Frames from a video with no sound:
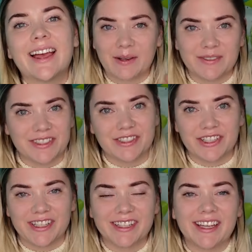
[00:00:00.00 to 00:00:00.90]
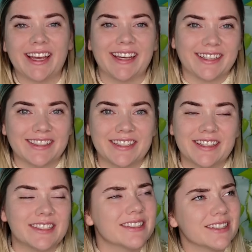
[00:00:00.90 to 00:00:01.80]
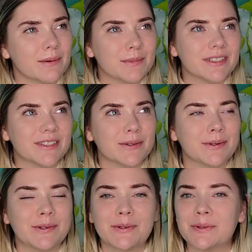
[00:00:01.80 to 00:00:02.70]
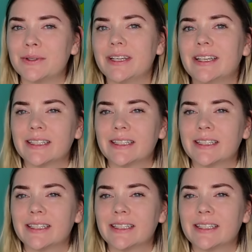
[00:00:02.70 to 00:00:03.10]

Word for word: I'm Saoirse and this is episode